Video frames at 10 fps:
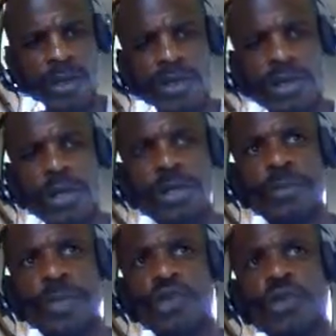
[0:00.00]
slowly
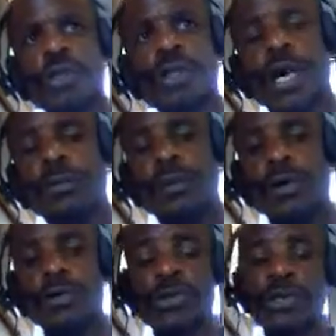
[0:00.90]
but surely I'm
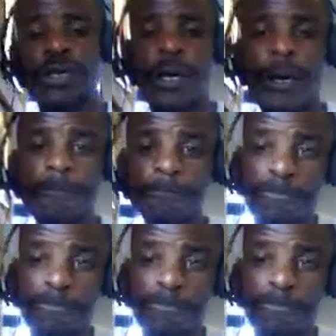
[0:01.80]
noticing that